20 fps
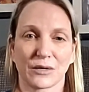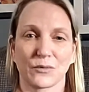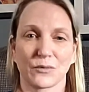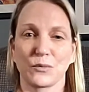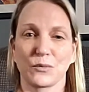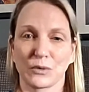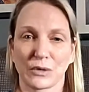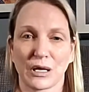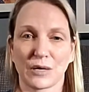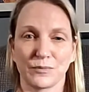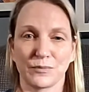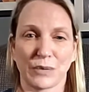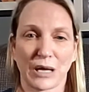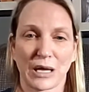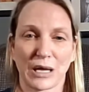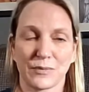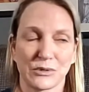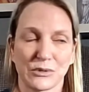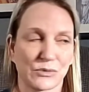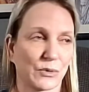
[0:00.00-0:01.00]
when them
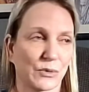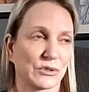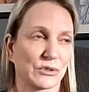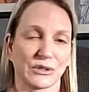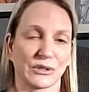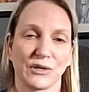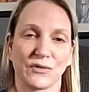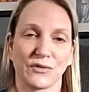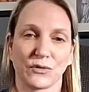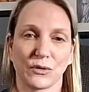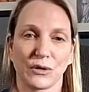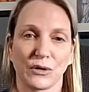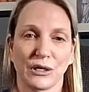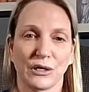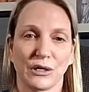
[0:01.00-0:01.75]
babies were delivering,